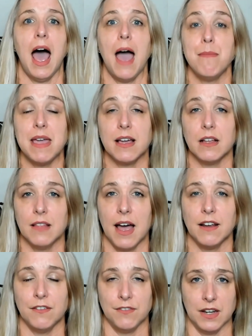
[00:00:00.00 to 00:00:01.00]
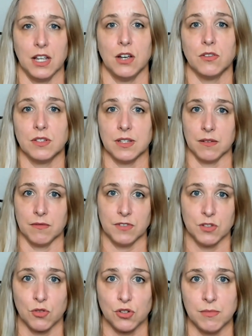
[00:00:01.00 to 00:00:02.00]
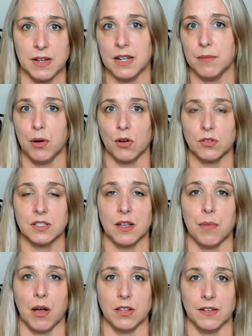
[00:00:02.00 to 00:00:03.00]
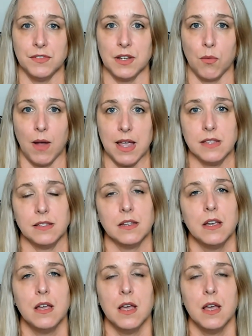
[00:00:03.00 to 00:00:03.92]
I make a lot of videos and social media posts about lifting weights.